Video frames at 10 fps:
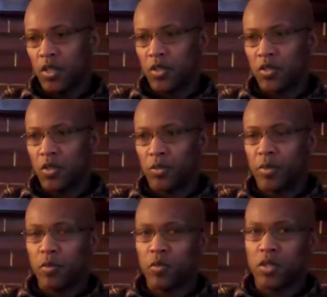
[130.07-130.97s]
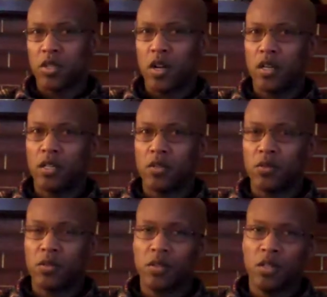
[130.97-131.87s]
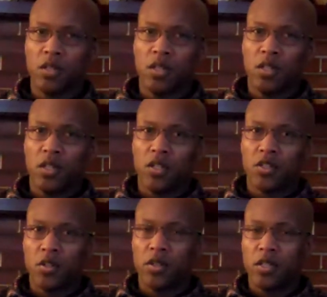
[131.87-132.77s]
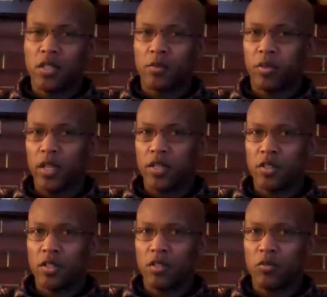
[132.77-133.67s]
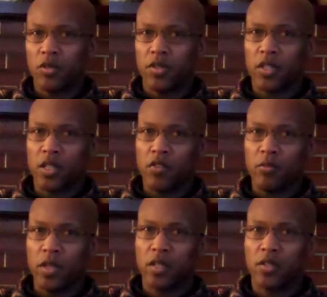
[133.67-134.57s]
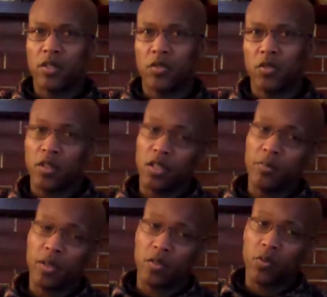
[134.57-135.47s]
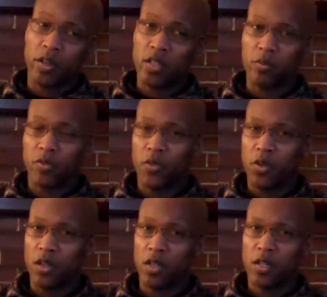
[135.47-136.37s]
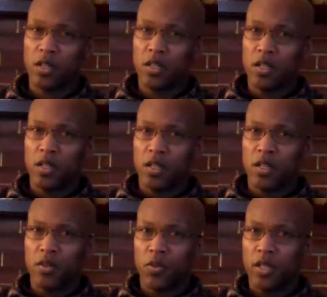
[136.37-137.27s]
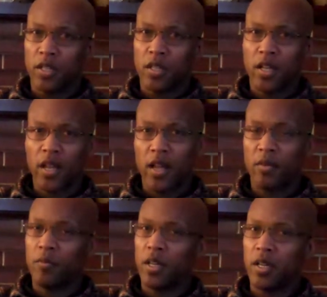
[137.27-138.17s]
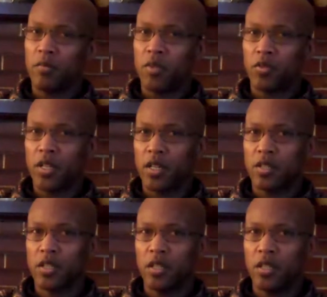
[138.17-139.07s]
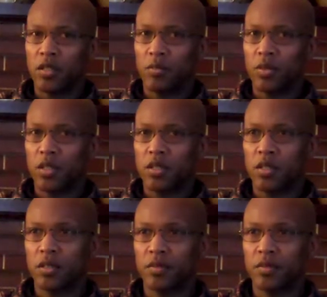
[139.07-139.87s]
So people were starting to show their displeasure with their governments through the Olympics, whereas before there really hadn't been any protests in the Olympics.